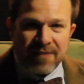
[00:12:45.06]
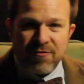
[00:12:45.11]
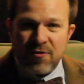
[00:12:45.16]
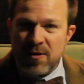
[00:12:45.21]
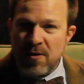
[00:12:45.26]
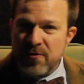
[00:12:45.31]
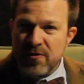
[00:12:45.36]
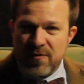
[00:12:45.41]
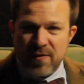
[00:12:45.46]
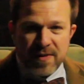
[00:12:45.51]
for
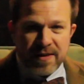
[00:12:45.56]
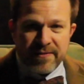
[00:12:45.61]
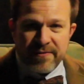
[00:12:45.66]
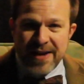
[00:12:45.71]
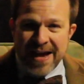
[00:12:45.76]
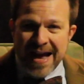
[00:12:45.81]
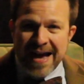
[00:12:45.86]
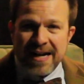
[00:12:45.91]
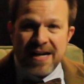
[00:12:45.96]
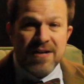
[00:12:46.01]
those of you that have
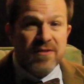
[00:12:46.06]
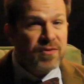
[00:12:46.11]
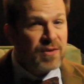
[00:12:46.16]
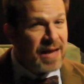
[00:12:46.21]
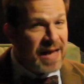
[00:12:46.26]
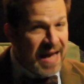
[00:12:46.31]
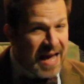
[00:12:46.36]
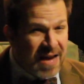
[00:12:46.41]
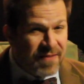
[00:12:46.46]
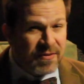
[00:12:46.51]
had it, if you
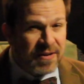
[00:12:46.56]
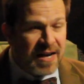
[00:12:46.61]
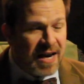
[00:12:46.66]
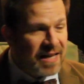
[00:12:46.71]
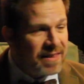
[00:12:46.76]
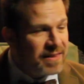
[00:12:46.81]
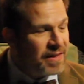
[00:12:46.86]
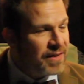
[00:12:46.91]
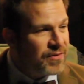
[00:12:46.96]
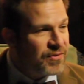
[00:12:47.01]
haven't
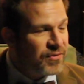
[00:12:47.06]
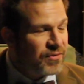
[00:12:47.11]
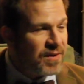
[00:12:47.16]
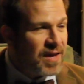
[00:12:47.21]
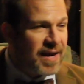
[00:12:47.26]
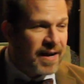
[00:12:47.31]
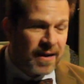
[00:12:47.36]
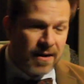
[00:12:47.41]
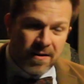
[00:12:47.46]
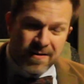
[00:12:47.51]
had this,
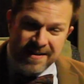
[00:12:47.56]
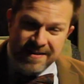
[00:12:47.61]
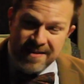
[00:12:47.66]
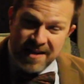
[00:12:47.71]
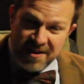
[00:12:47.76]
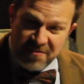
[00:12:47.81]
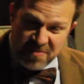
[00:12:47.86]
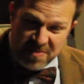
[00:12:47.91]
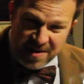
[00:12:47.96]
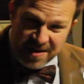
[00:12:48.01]
I can already tell
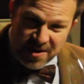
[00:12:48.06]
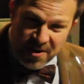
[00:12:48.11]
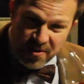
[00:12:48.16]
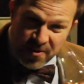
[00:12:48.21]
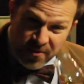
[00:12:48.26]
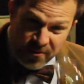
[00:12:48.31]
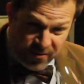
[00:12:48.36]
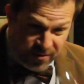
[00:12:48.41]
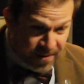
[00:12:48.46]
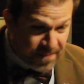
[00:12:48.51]
you from the
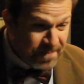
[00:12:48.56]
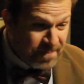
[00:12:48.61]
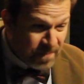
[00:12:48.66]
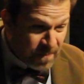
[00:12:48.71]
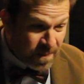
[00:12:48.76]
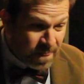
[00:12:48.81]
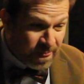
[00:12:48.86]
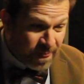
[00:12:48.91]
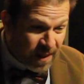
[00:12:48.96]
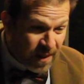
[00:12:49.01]
nose,
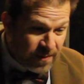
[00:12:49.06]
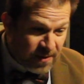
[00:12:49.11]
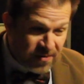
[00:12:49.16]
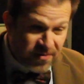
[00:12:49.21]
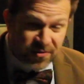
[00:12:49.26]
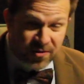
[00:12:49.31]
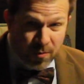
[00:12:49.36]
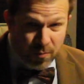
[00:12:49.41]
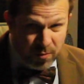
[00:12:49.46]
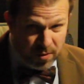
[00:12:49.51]
this
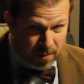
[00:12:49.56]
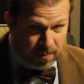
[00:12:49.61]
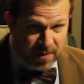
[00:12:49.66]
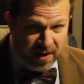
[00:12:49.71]
is a real